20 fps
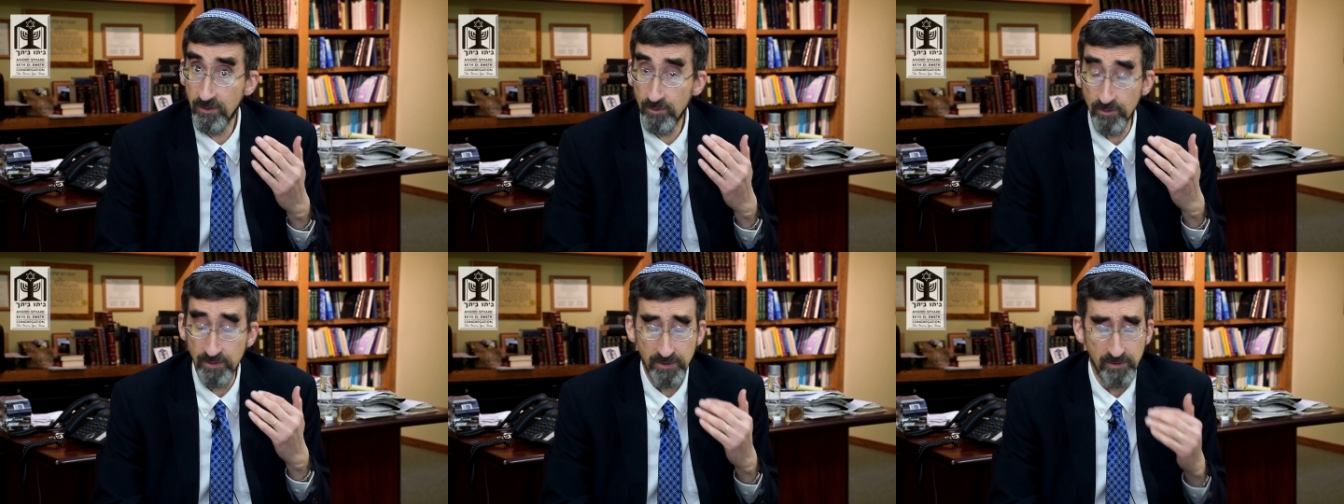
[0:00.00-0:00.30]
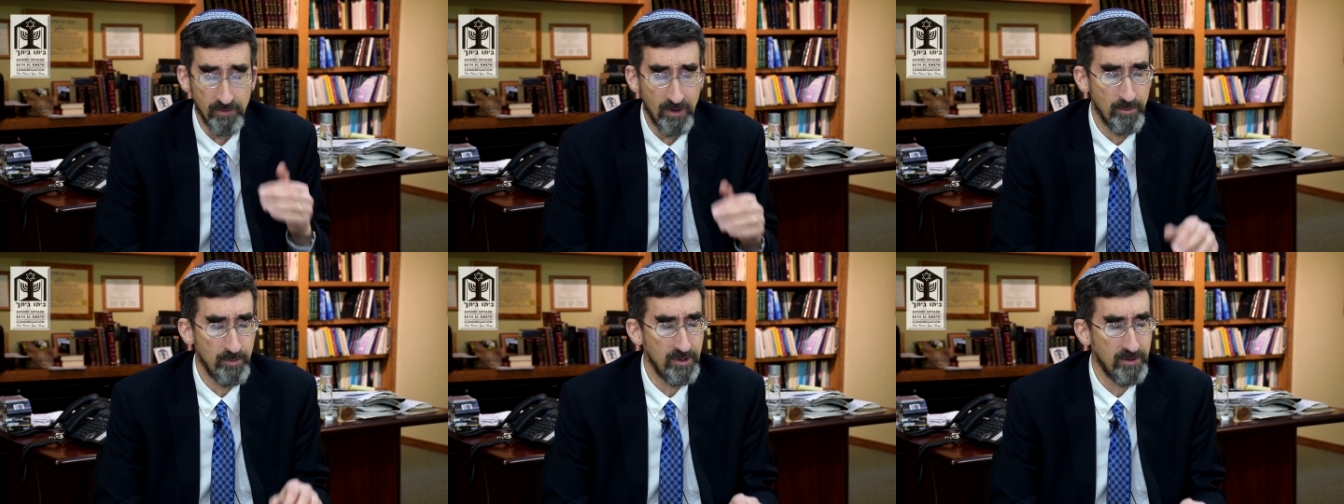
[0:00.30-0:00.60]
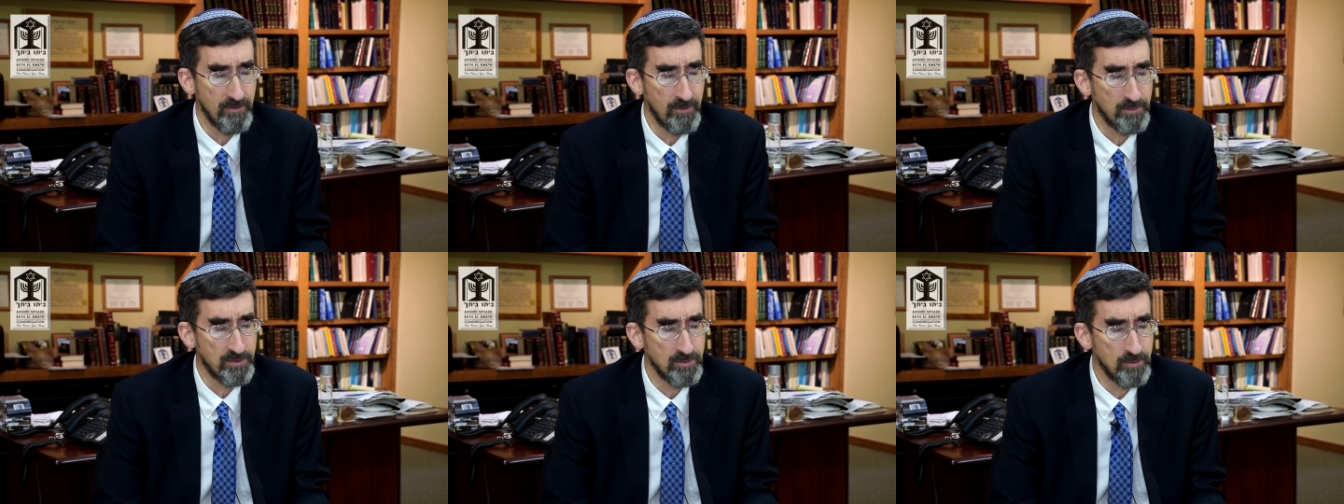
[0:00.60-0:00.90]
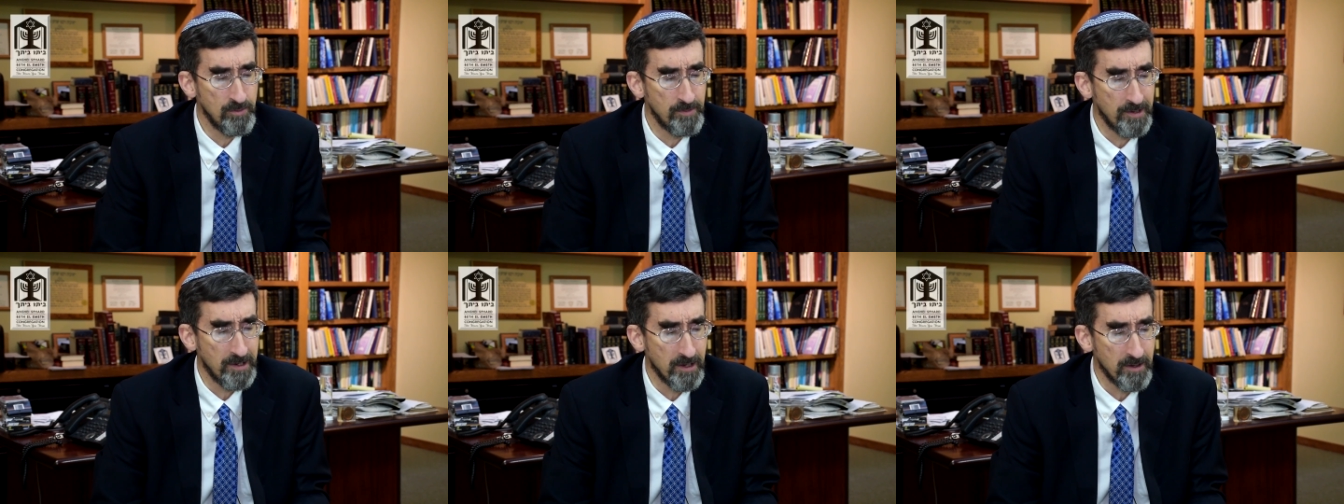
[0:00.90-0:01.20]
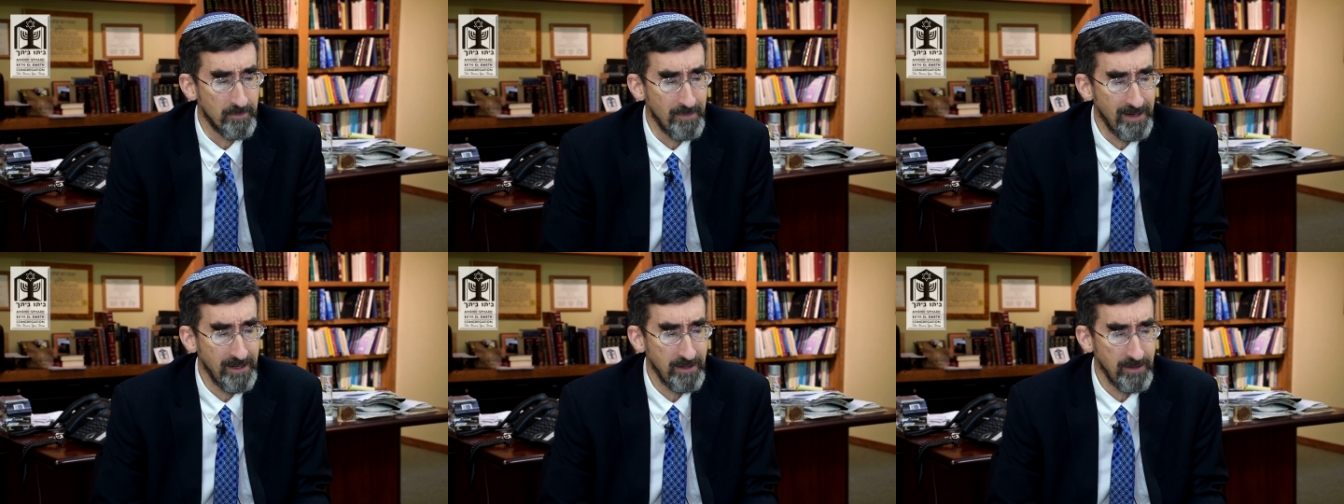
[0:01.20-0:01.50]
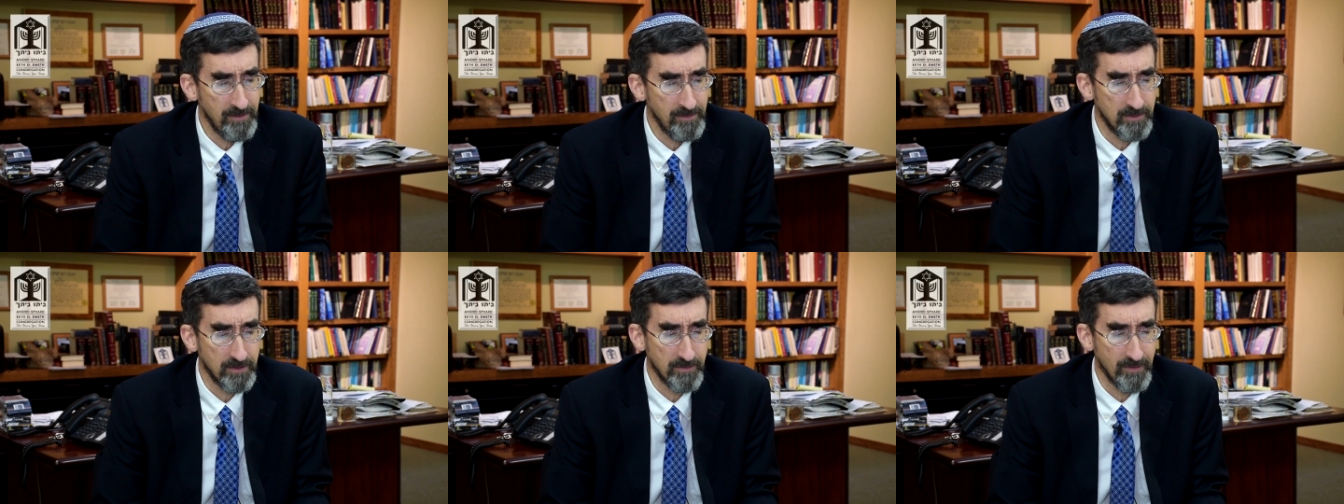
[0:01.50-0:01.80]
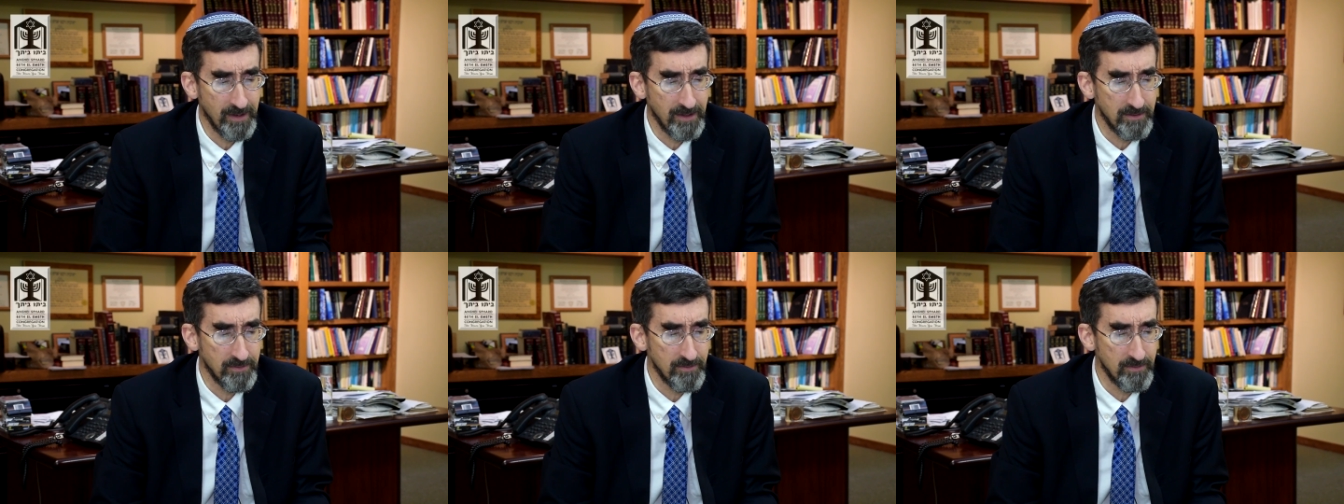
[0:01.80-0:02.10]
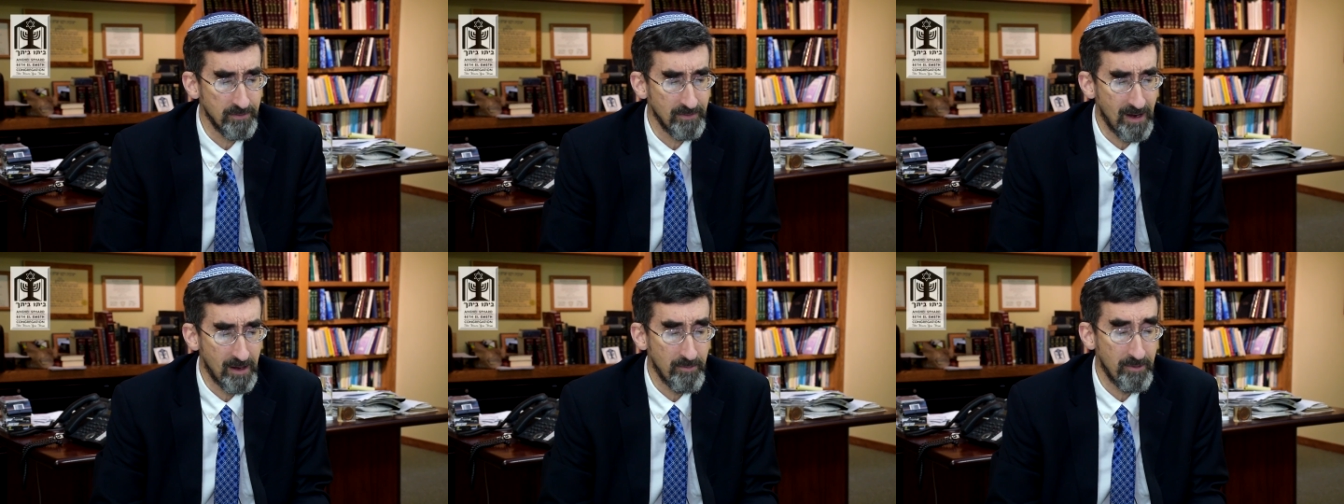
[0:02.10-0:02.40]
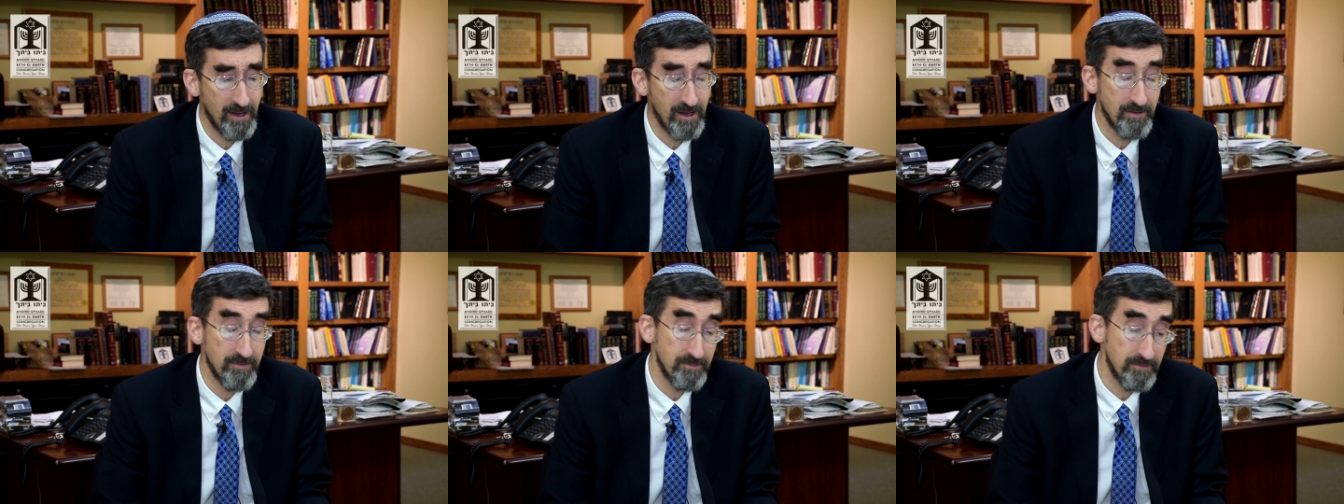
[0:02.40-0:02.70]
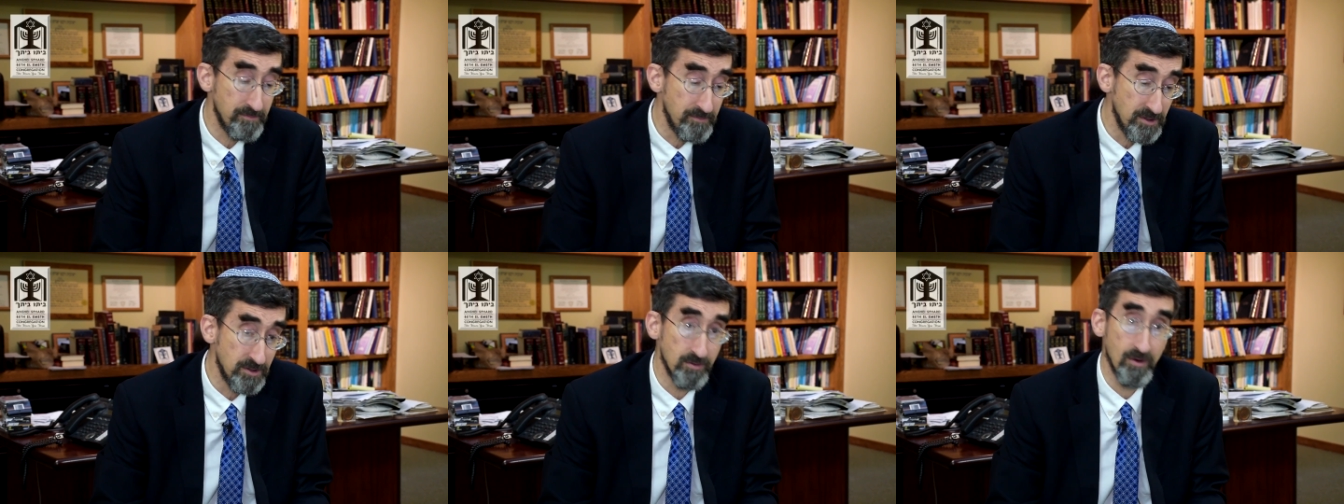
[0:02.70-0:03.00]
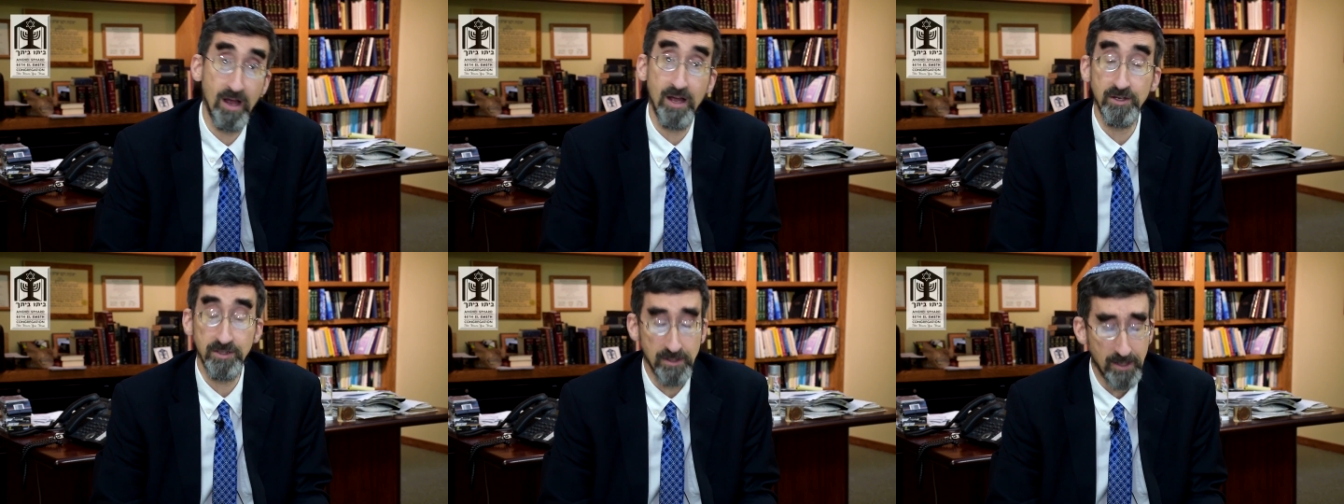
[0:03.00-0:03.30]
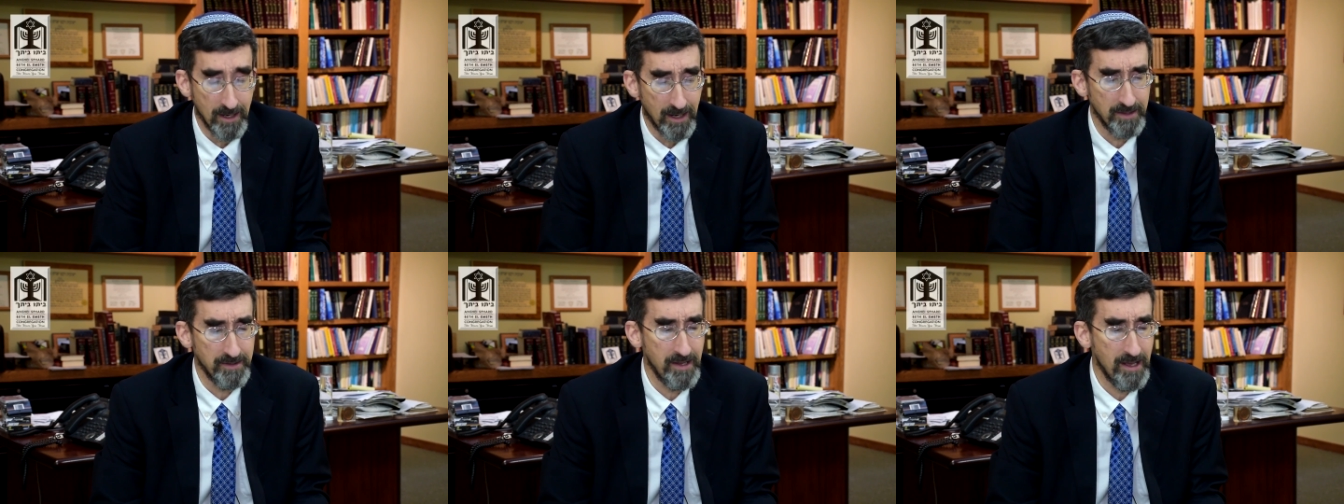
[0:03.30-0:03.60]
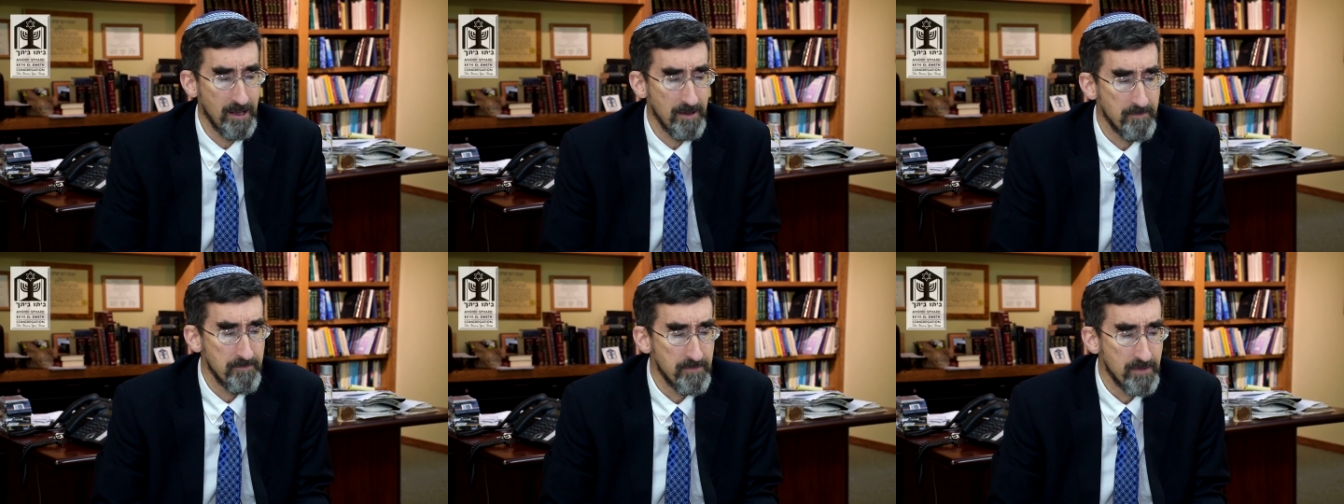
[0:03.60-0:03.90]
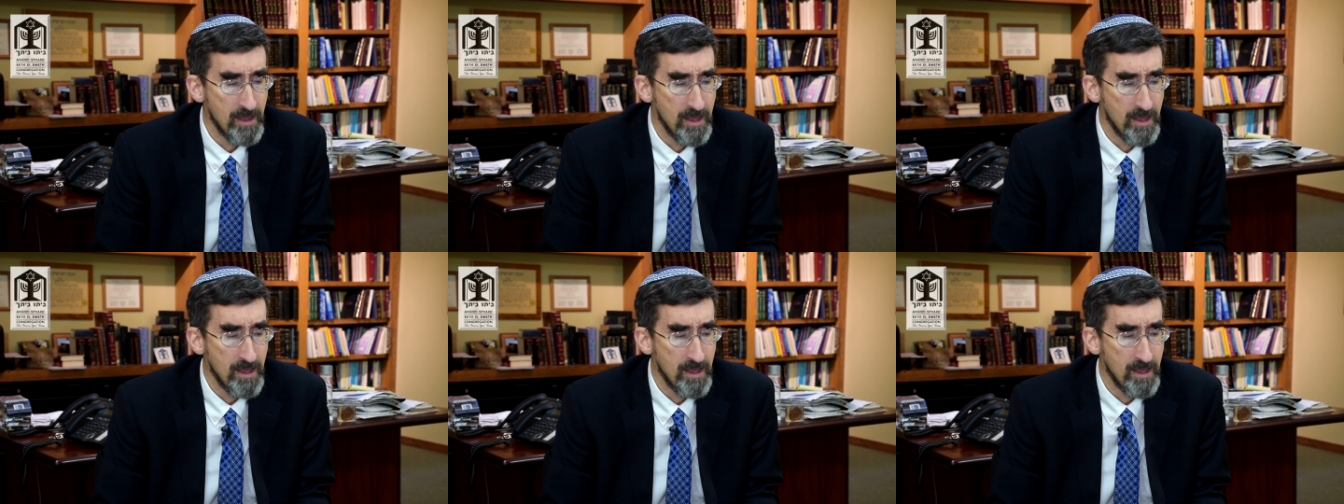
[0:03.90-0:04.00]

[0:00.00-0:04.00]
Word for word: who was the Rebbe of Rabbi Shmuel ben Nachmani, great rabbi of Midrash and Agada,